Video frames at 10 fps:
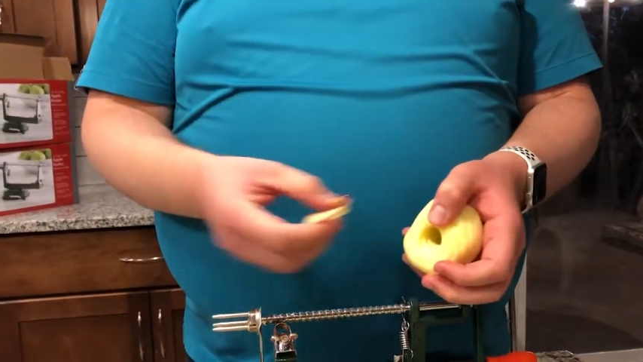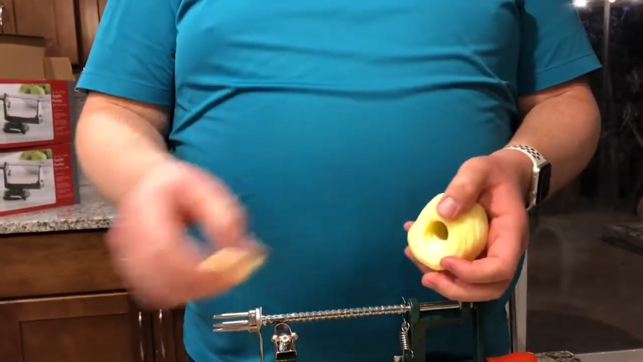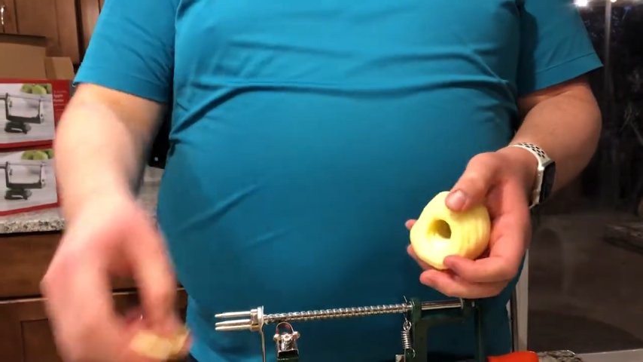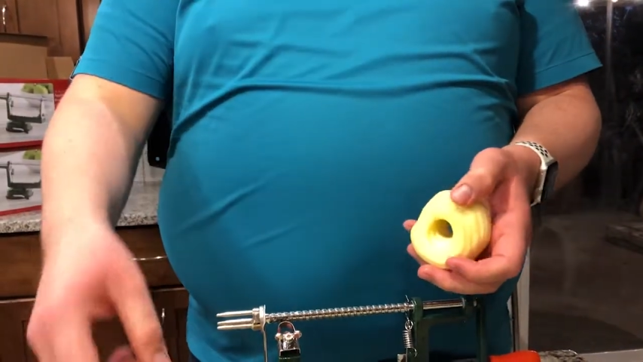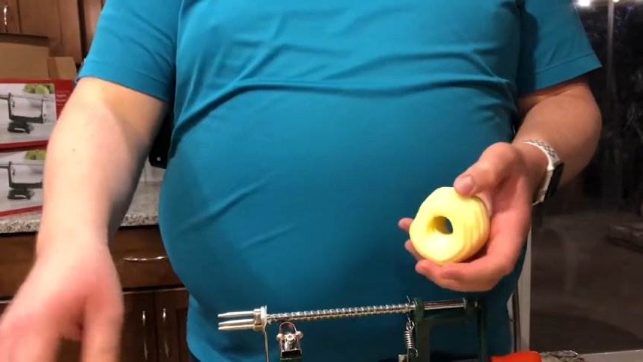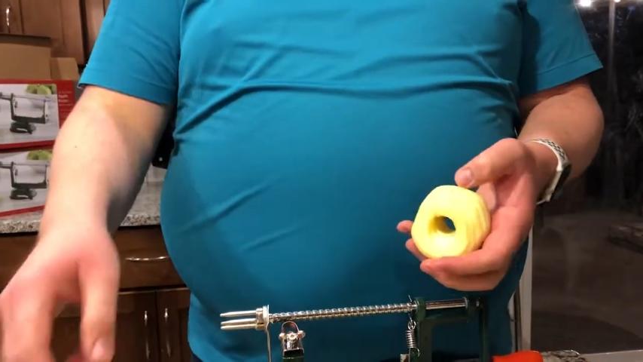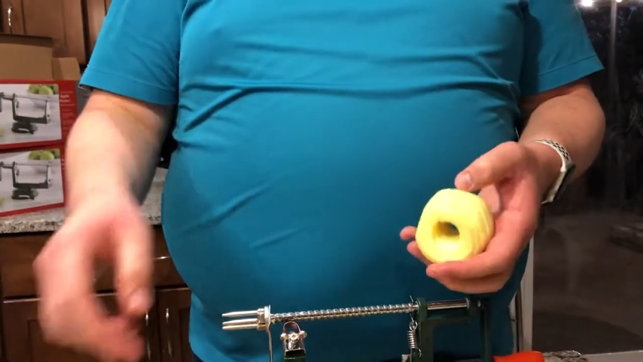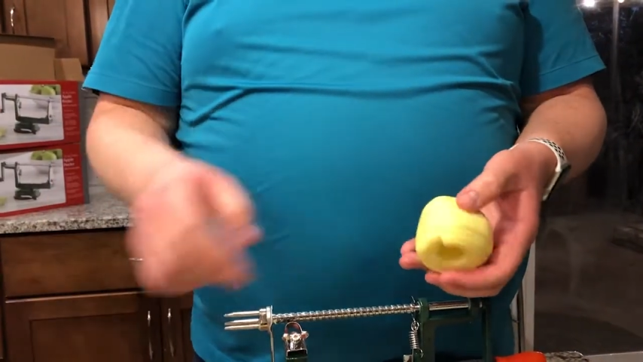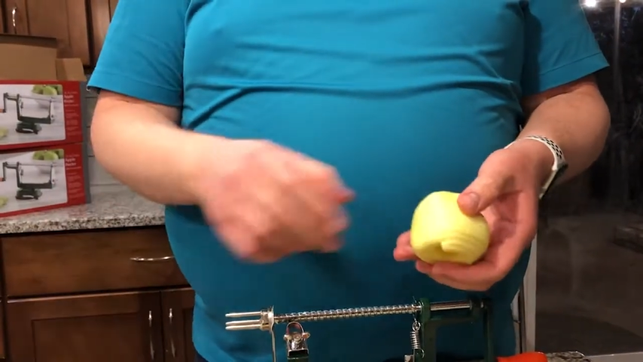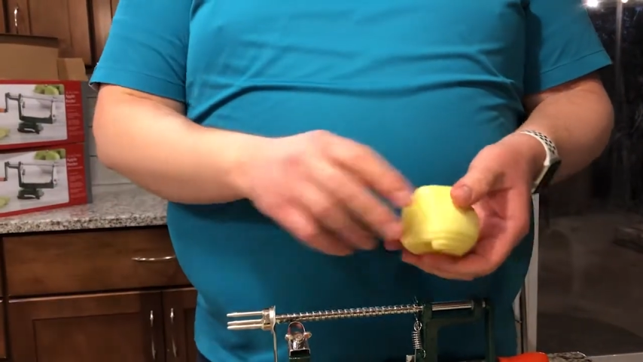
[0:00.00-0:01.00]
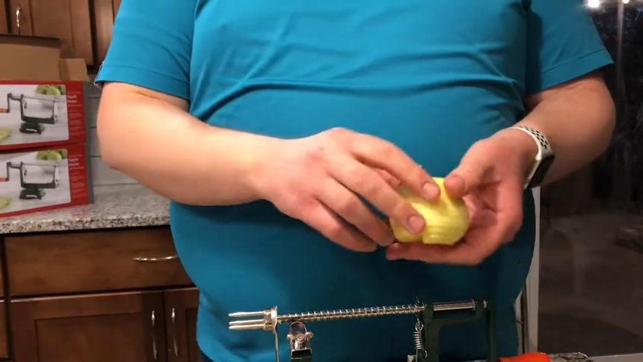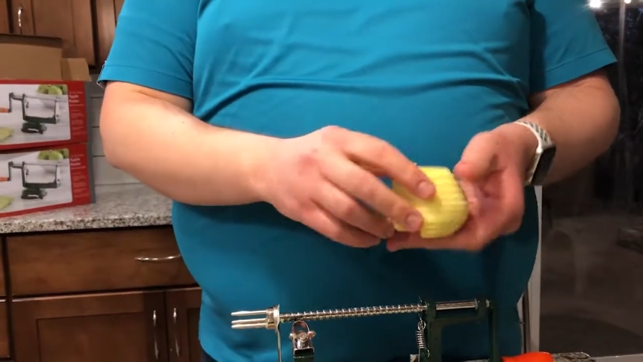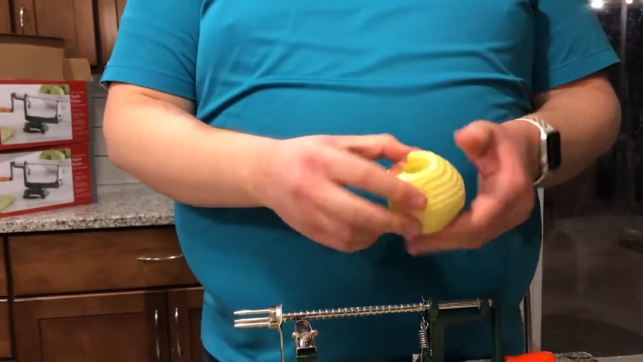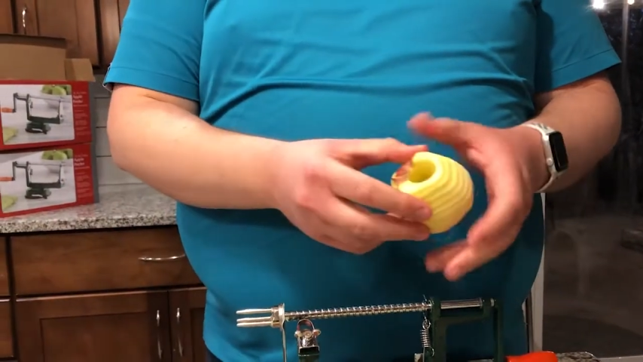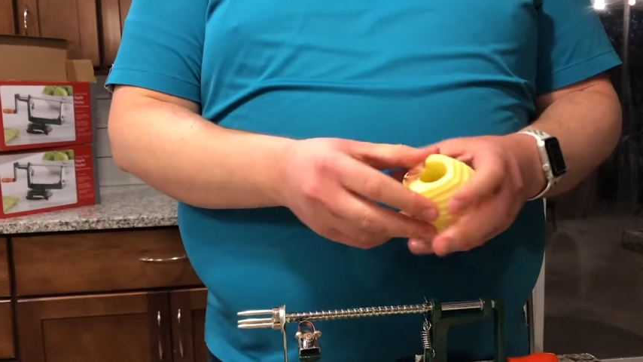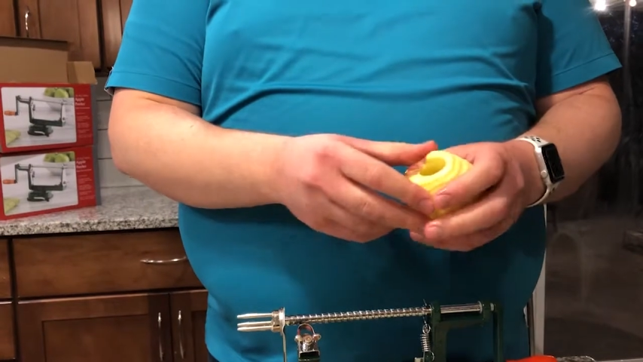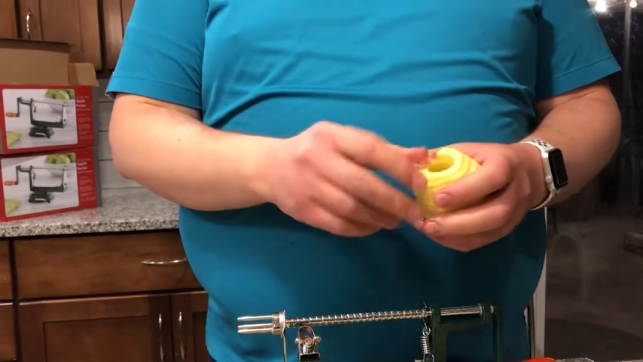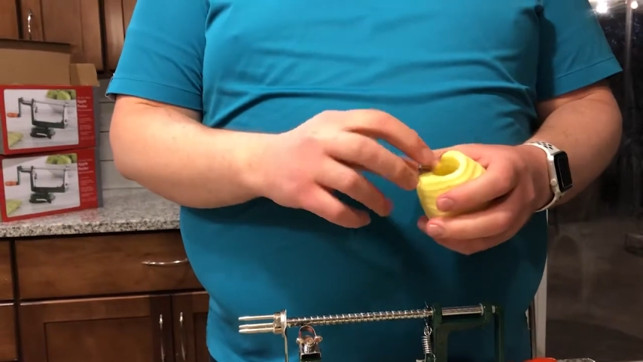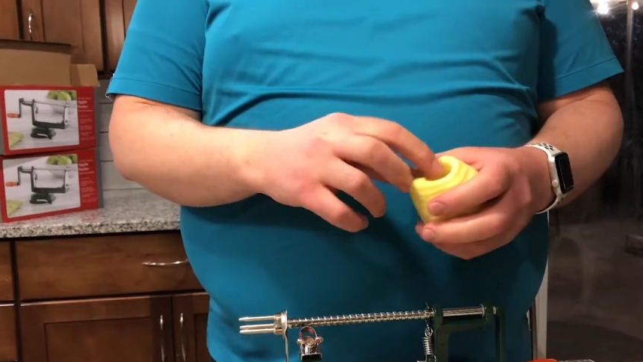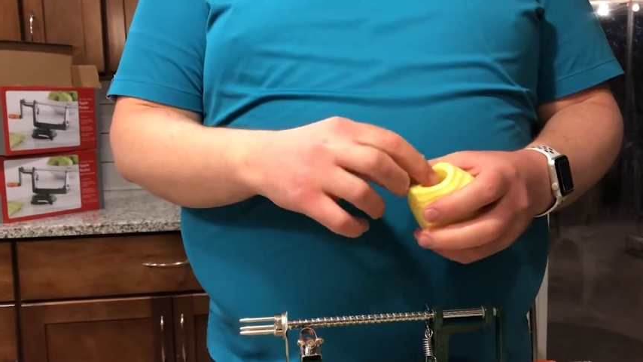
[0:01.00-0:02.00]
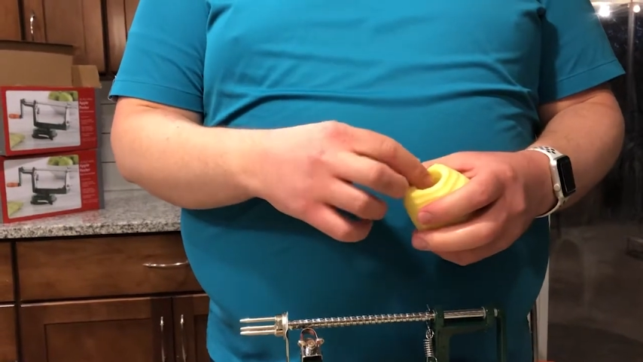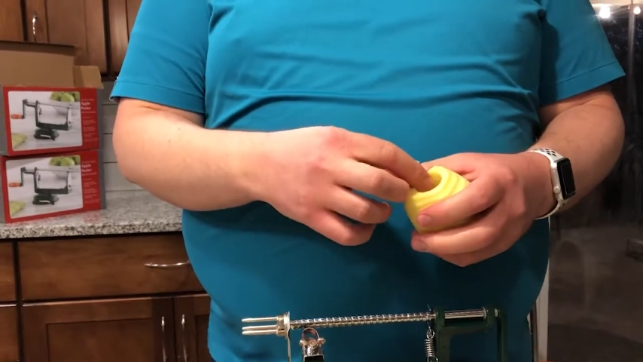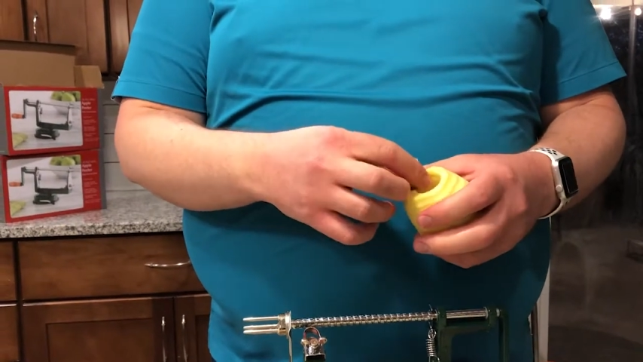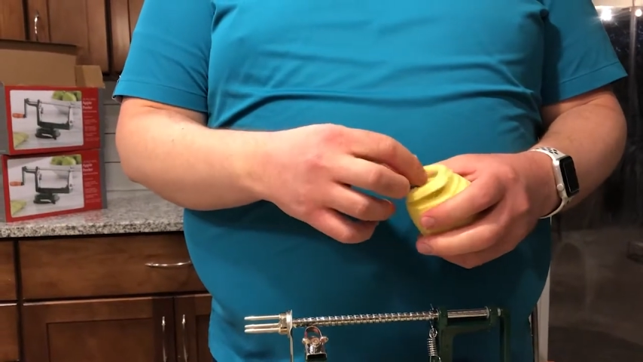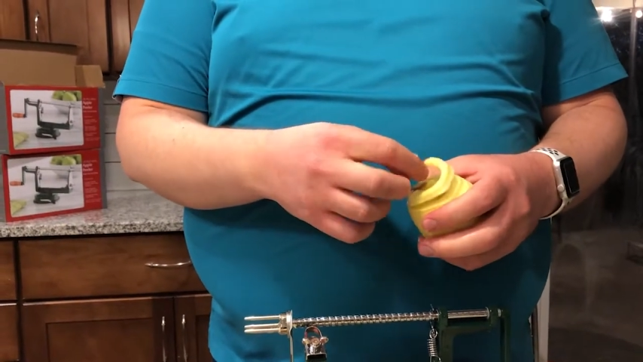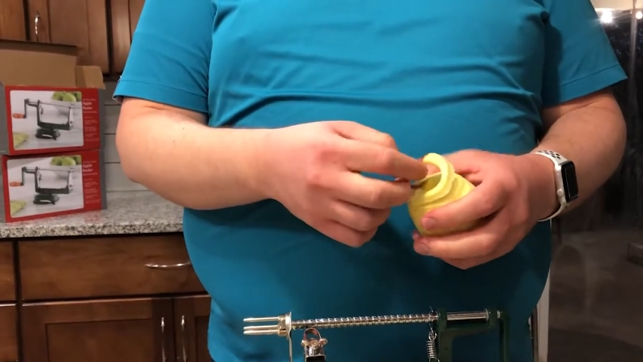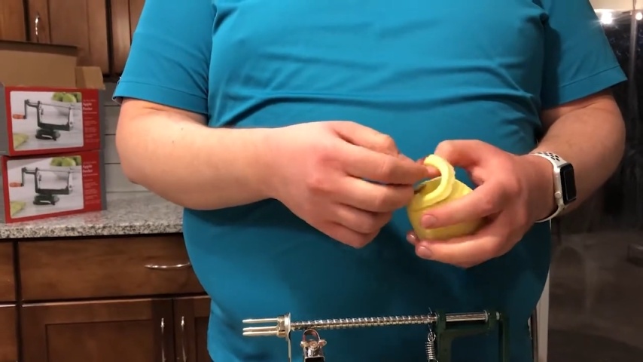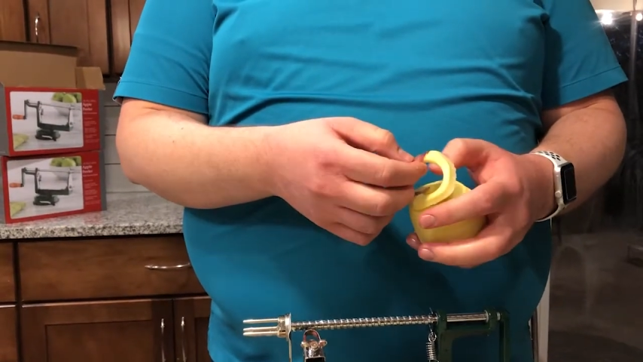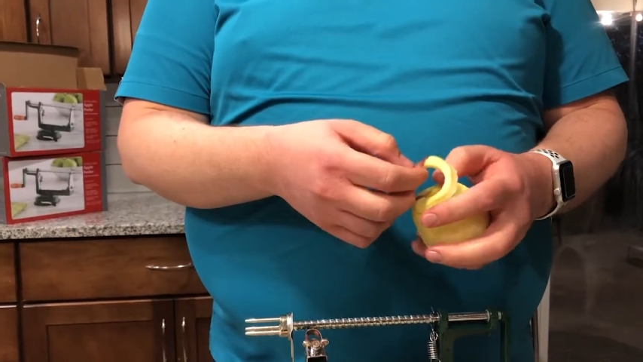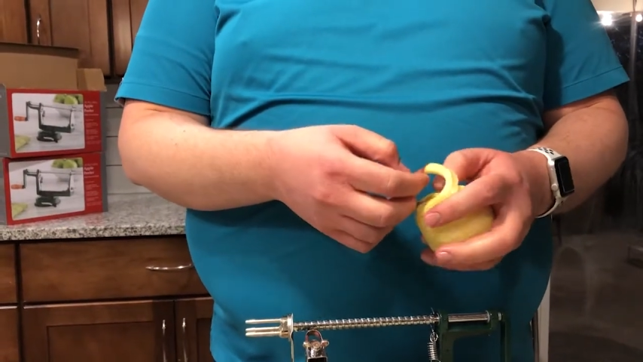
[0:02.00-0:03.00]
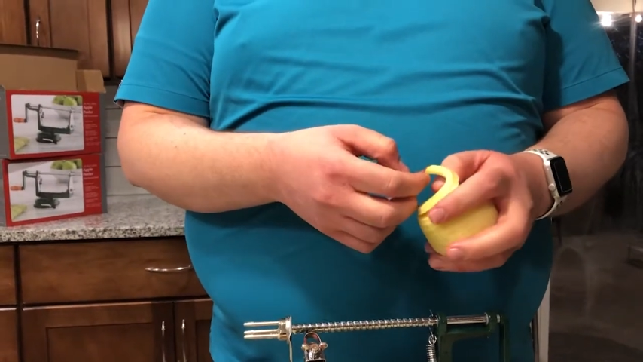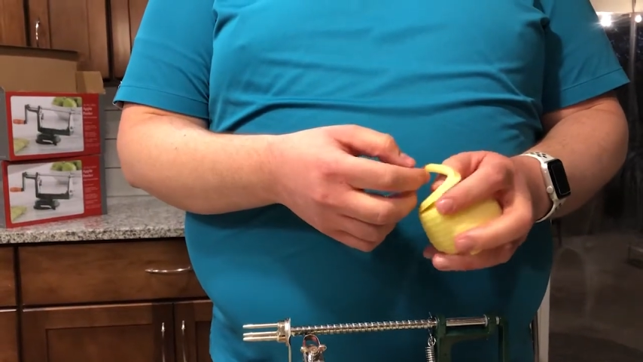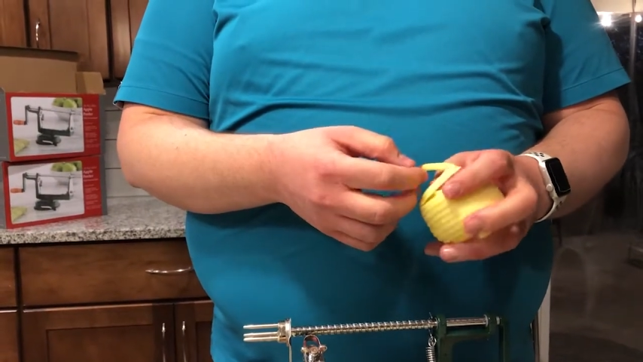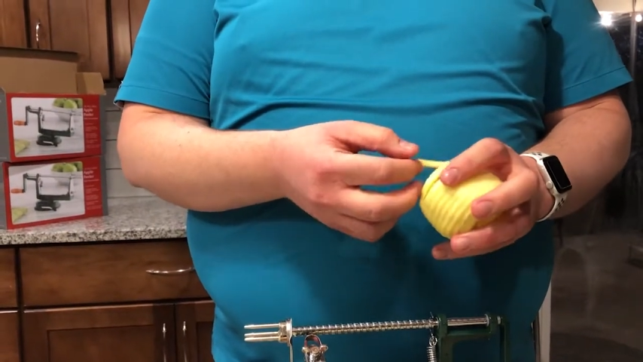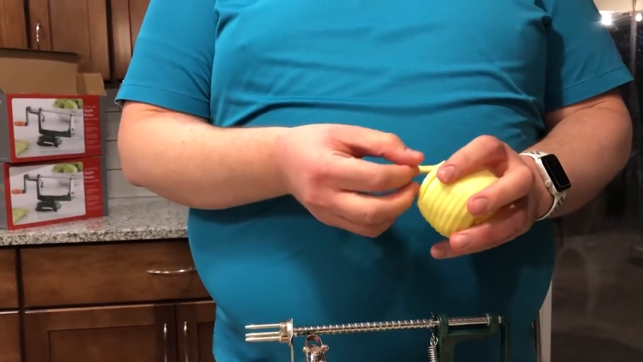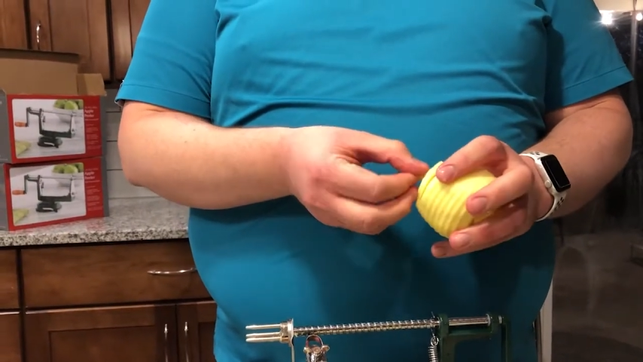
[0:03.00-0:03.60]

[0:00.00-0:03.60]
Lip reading: (no speaker visible)